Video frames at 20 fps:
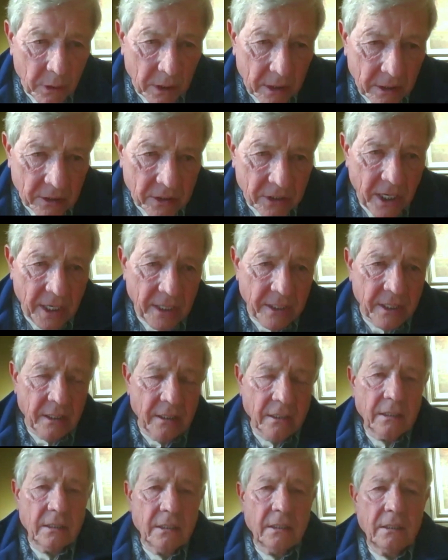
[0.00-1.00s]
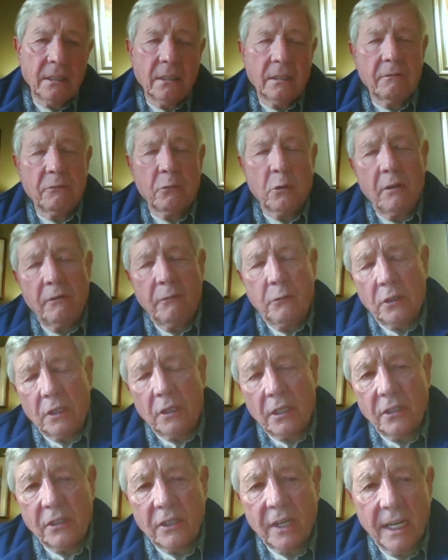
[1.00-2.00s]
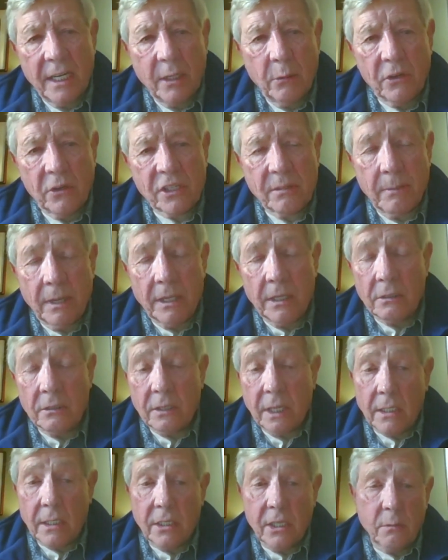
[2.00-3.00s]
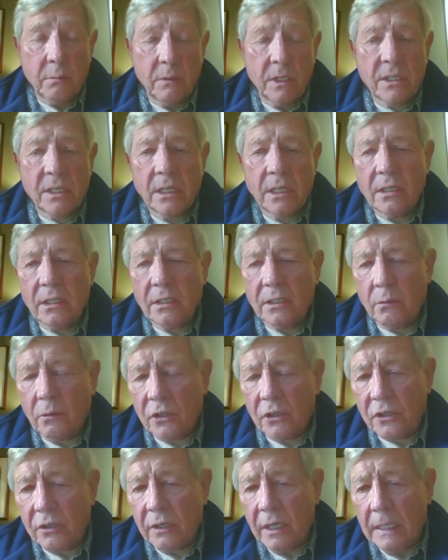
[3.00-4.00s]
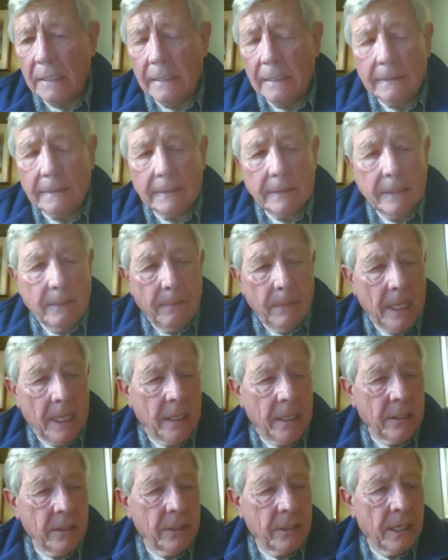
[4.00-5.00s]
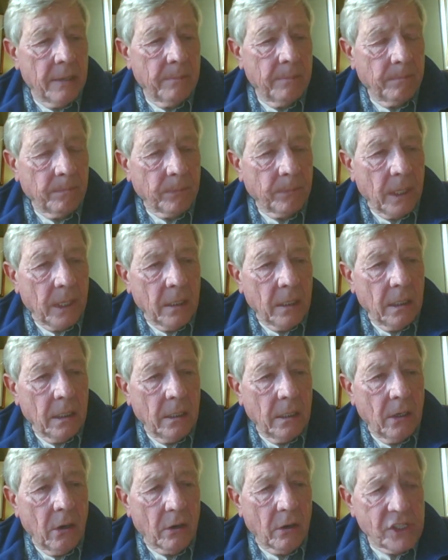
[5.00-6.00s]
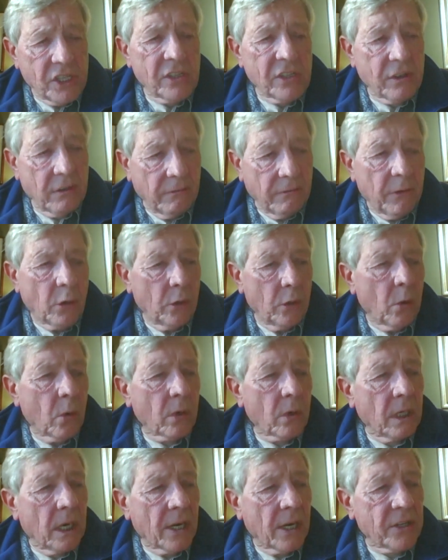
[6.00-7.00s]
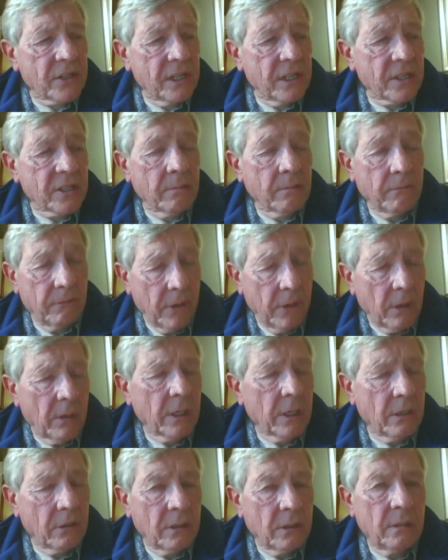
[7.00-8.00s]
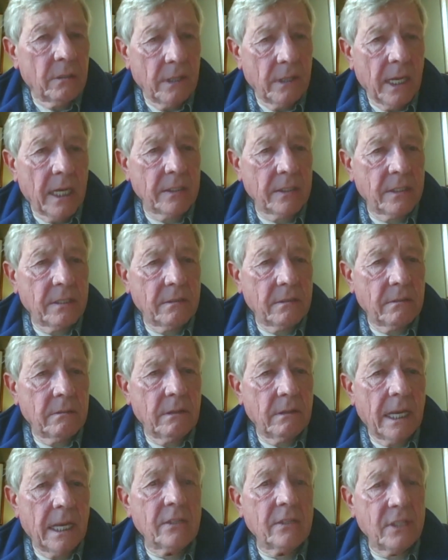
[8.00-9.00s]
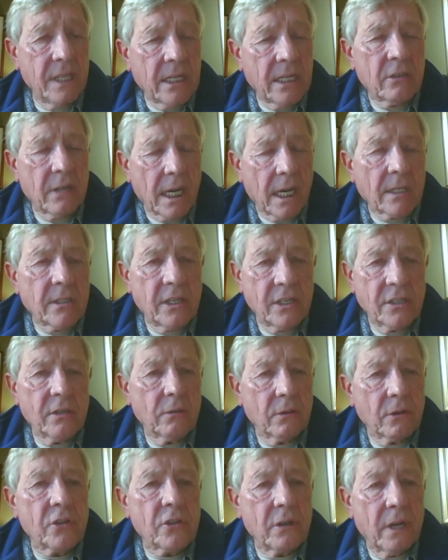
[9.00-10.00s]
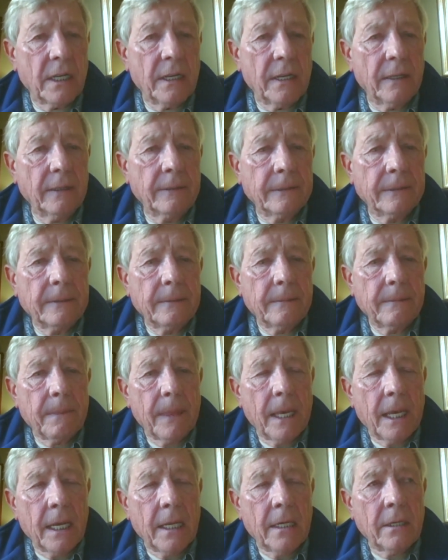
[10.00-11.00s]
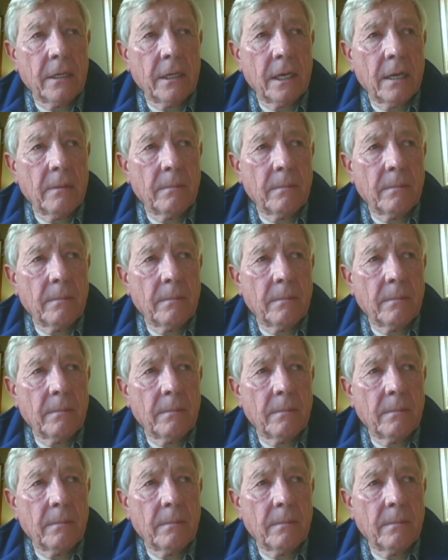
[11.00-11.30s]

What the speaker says: a container, 40-foot container with some other tractors, we sent it to Australia. And the Aussies are very organized. There's some very good antique tractors in Australia. And,